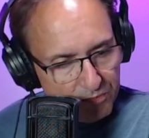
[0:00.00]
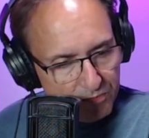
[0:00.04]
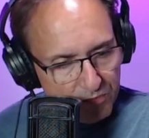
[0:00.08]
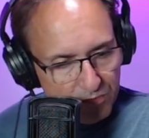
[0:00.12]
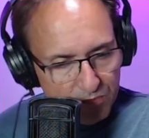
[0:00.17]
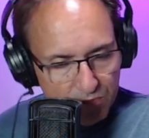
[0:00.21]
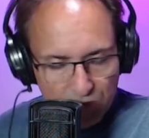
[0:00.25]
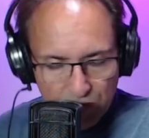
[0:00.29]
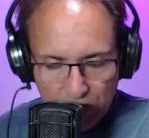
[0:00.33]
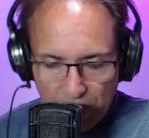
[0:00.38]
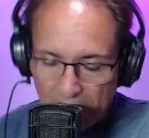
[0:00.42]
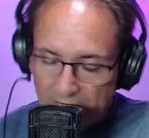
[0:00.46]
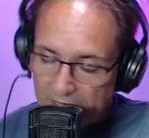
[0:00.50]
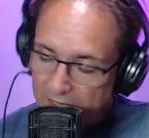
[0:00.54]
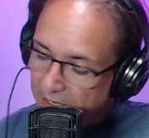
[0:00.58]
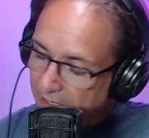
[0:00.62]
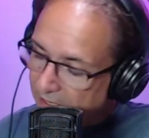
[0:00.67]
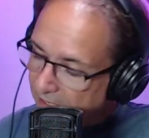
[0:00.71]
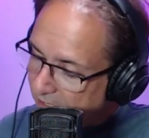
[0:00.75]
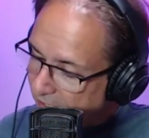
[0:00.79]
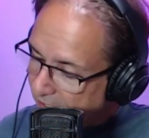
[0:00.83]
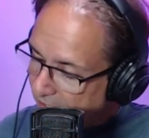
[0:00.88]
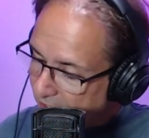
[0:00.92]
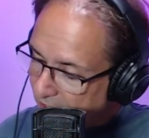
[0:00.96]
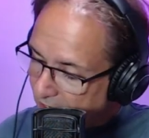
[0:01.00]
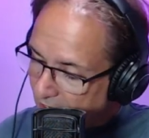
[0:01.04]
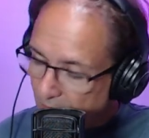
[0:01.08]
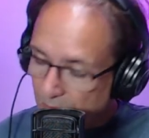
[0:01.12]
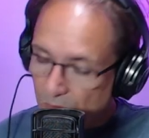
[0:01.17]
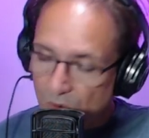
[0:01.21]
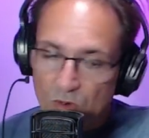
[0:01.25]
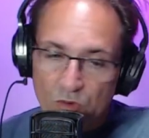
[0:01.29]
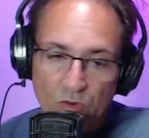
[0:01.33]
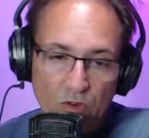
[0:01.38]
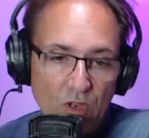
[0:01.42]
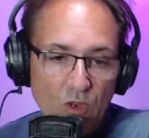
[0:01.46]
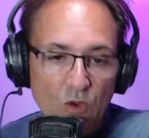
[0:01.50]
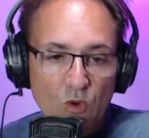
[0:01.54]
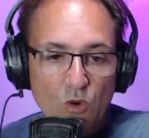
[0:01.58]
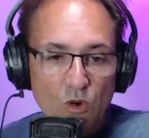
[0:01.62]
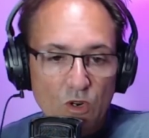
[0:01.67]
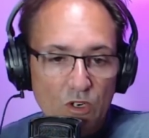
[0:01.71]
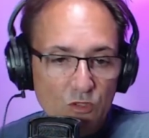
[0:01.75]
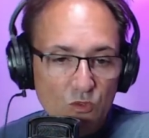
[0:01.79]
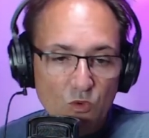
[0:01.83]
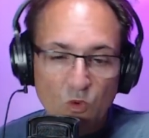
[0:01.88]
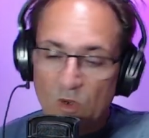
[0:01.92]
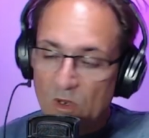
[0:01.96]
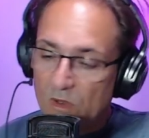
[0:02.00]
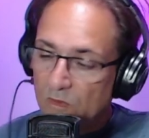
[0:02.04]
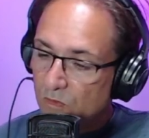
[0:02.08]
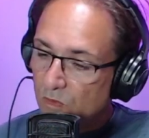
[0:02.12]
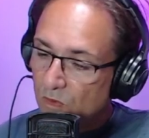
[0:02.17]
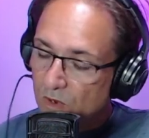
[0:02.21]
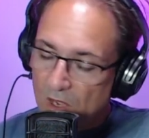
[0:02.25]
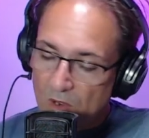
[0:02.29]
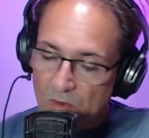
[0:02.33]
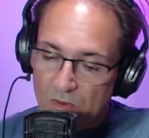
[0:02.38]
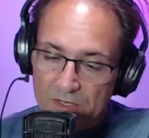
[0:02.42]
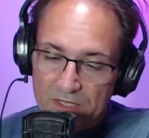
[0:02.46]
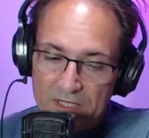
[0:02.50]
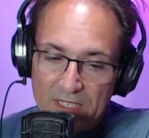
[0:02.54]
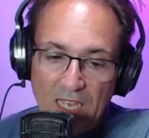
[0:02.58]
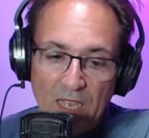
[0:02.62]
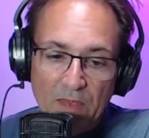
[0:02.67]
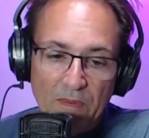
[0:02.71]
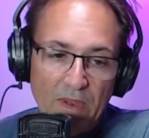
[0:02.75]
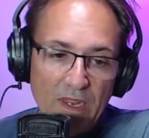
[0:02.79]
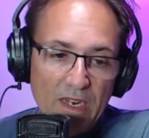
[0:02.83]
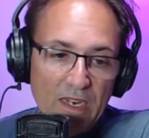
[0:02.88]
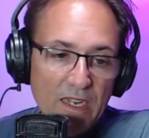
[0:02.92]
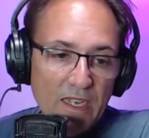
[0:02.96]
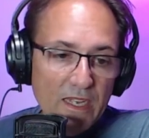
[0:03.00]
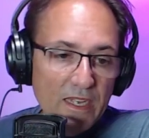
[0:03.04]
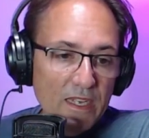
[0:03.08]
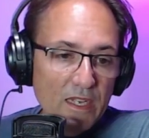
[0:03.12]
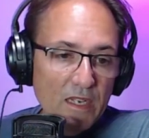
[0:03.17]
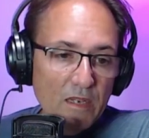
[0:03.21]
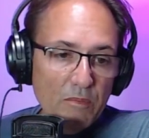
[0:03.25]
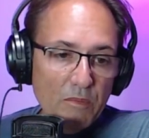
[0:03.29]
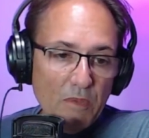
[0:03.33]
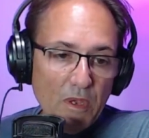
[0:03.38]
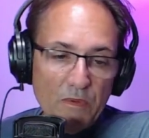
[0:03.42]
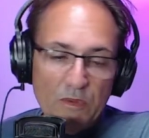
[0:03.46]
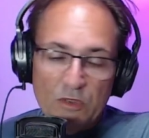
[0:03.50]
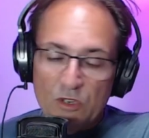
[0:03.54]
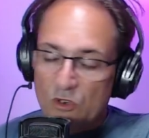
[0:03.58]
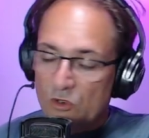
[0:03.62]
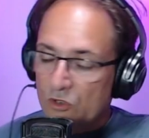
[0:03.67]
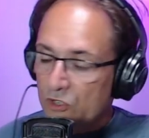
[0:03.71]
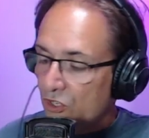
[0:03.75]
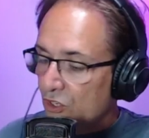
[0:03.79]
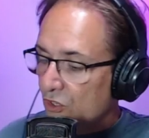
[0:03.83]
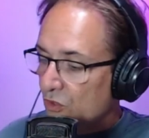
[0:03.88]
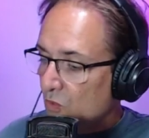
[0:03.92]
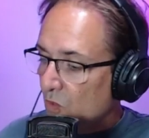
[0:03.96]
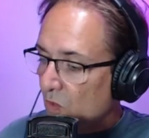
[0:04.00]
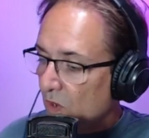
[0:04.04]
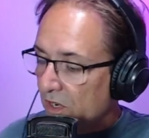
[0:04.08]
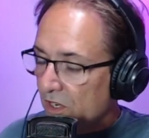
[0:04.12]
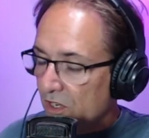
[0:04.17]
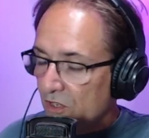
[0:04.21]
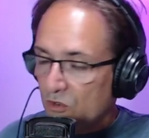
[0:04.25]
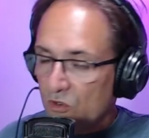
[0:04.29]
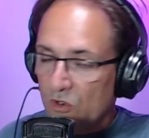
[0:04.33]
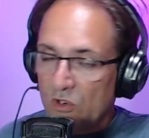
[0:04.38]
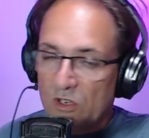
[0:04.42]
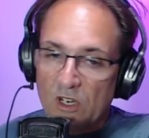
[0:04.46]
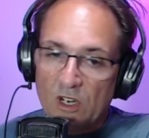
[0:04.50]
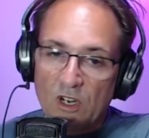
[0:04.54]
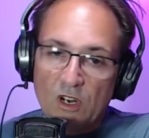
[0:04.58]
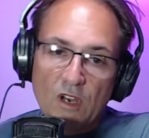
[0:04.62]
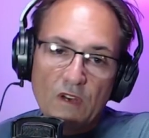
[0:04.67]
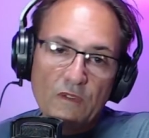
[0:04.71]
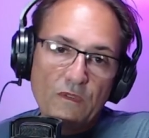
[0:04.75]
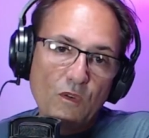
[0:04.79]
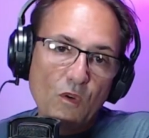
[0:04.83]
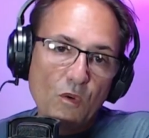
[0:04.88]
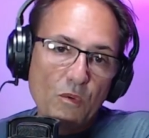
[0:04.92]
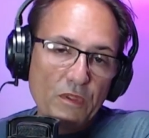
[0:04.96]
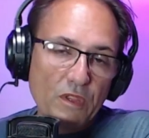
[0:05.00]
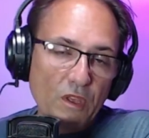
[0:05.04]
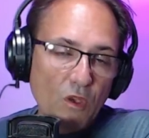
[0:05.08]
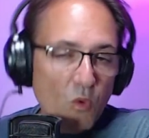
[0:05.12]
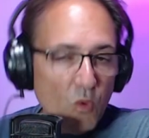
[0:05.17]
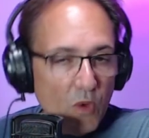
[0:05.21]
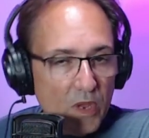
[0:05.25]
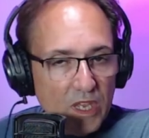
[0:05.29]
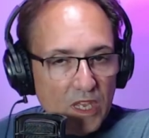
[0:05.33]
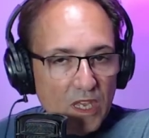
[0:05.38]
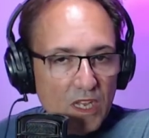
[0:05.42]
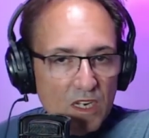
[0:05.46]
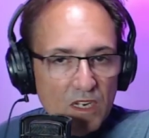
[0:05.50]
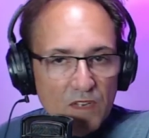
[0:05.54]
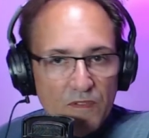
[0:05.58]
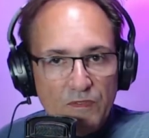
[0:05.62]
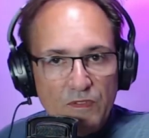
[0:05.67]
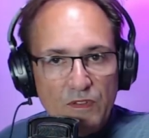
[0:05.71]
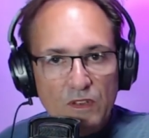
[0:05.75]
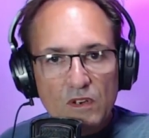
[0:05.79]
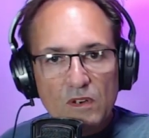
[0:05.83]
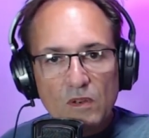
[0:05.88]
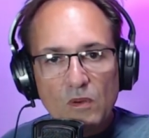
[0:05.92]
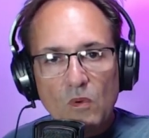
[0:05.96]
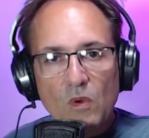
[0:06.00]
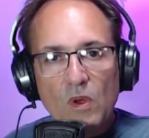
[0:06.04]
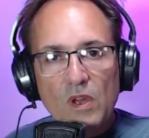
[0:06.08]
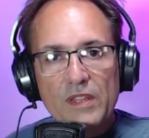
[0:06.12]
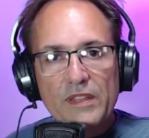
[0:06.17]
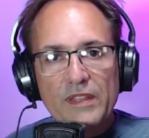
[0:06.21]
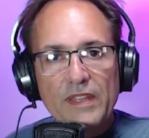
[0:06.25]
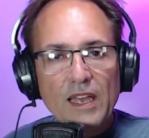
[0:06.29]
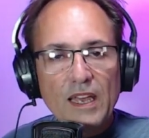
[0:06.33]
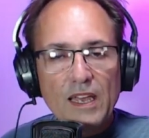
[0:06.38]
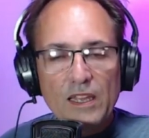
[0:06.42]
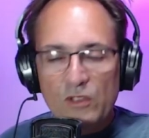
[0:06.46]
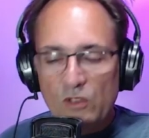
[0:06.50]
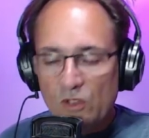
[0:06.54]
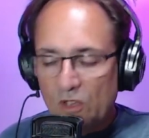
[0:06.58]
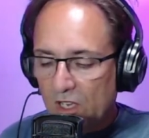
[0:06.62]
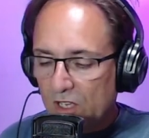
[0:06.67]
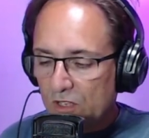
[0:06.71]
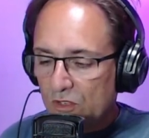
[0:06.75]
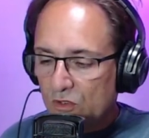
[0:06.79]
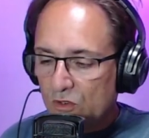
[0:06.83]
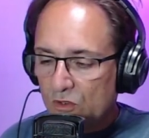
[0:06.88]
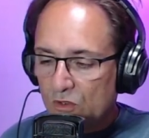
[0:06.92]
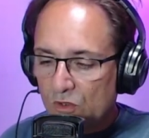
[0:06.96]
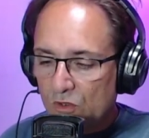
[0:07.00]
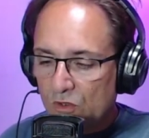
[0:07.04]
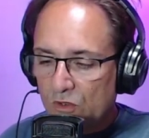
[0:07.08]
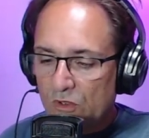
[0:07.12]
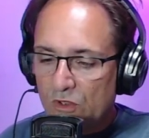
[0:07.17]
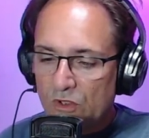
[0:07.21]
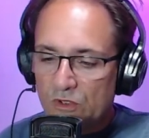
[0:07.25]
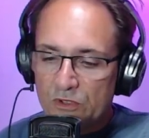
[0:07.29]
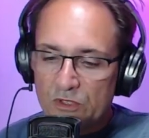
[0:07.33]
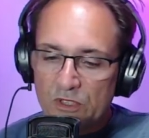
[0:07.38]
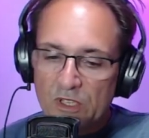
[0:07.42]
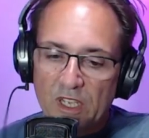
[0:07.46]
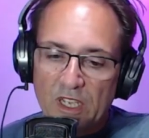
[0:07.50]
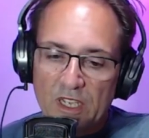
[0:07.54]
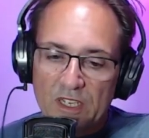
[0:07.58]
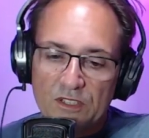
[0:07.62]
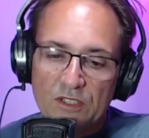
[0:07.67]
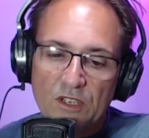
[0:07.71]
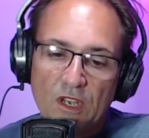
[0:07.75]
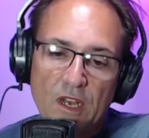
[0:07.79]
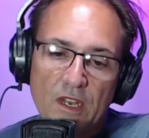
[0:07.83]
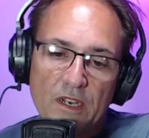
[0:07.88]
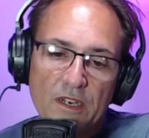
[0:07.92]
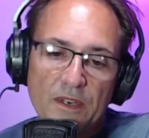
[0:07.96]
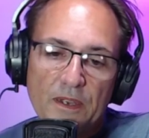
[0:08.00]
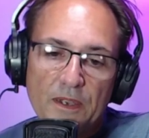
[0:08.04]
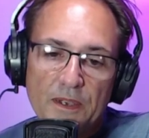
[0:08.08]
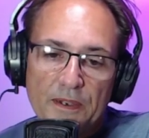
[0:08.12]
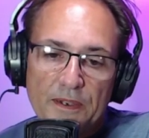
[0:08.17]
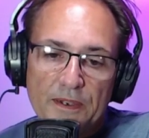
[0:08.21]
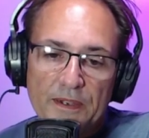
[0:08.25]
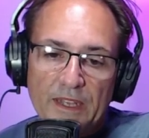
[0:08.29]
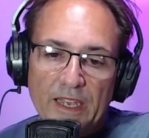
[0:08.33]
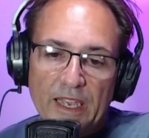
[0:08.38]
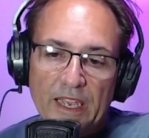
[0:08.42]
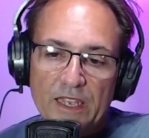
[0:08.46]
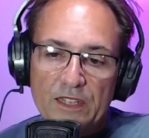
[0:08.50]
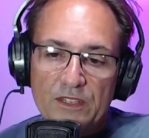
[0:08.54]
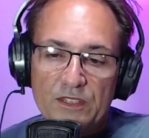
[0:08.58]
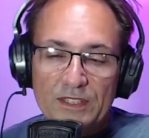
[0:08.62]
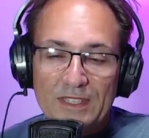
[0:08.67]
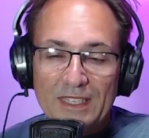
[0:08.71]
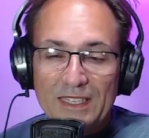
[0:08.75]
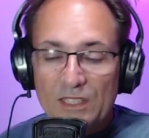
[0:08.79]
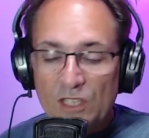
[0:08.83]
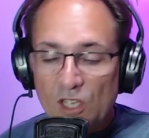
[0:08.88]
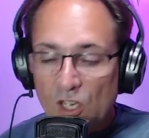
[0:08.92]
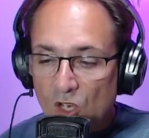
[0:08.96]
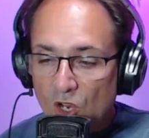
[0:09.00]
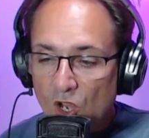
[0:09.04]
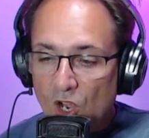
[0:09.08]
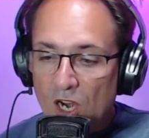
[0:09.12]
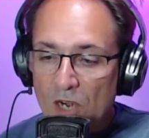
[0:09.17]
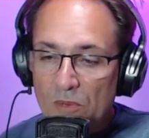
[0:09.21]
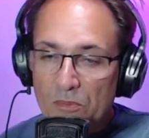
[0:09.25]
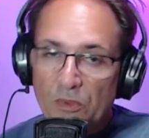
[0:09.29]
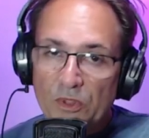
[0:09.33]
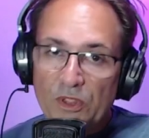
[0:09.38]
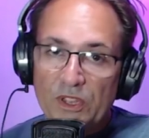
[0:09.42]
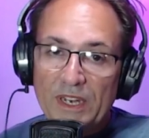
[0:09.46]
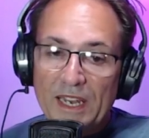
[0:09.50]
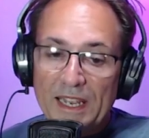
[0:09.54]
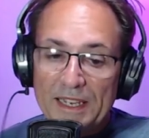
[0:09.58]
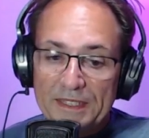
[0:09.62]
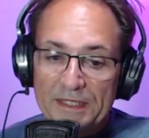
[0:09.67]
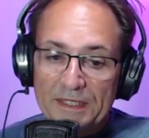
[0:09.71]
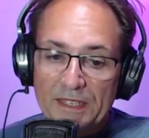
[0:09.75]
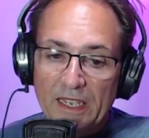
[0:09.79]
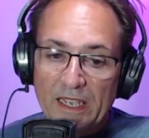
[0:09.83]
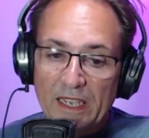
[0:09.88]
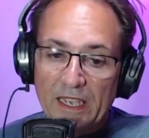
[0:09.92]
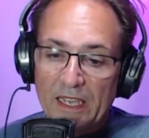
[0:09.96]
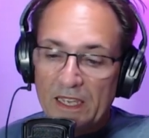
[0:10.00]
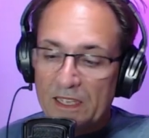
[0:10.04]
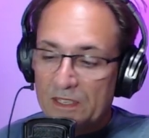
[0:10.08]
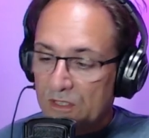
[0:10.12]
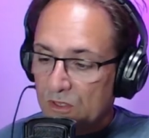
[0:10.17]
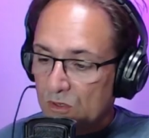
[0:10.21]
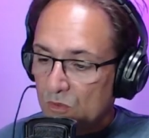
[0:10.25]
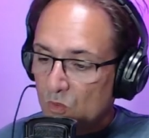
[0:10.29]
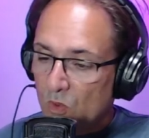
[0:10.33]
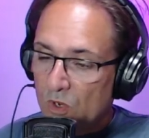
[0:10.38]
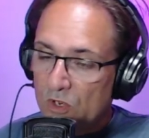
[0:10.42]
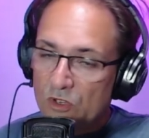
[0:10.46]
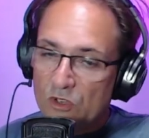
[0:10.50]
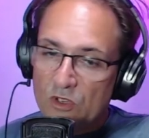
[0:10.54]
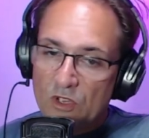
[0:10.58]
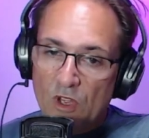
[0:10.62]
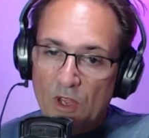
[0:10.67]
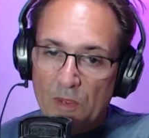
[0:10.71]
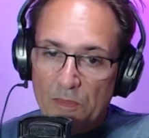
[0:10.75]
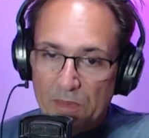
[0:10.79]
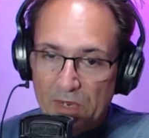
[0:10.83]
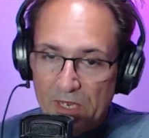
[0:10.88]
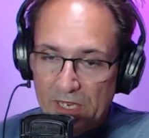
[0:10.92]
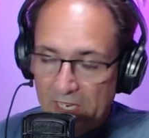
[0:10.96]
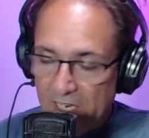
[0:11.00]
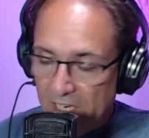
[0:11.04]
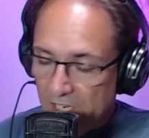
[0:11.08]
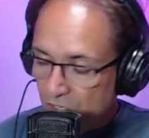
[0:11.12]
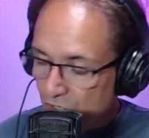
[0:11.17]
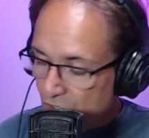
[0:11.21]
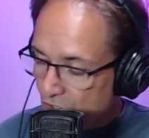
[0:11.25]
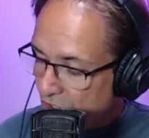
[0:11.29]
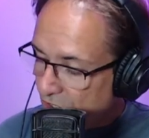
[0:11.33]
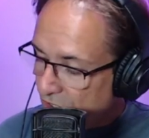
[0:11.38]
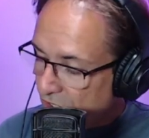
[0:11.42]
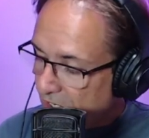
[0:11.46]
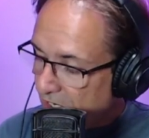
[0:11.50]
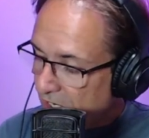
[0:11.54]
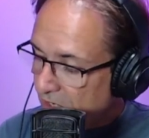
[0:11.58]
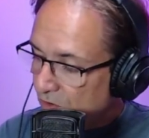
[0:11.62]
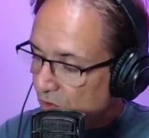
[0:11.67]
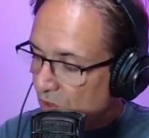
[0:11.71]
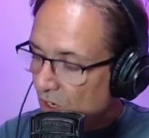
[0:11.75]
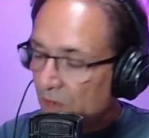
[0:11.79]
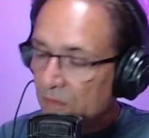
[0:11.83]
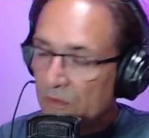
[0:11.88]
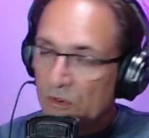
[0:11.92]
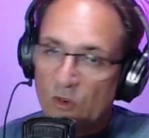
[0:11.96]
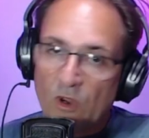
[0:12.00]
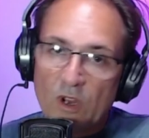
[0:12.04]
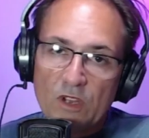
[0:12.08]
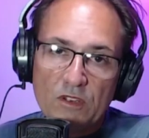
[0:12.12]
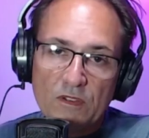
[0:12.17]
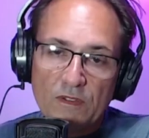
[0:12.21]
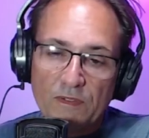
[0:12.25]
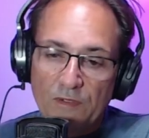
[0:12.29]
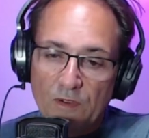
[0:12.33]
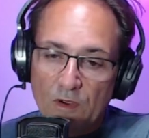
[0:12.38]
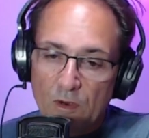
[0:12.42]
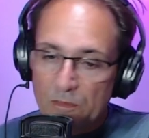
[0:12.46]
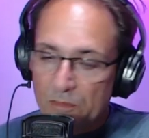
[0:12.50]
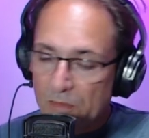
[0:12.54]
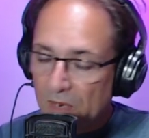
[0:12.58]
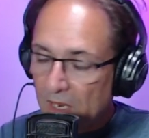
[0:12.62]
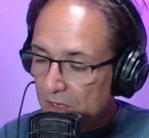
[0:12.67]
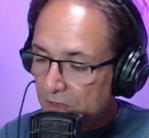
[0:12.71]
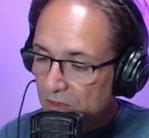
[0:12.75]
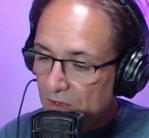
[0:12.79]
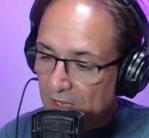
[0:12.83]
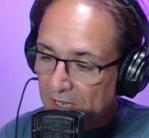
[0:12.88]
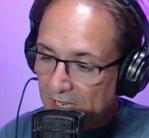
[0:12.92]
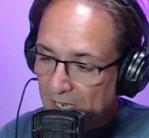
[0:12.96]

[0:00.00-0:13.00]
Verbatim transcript: technically, it will record 24/7. Maybe you just want to turn it off over the weekend. If you don't want that, you can do those things on and set the alarm. But the nice thing is, when you do the application and you have it run your phone, now you can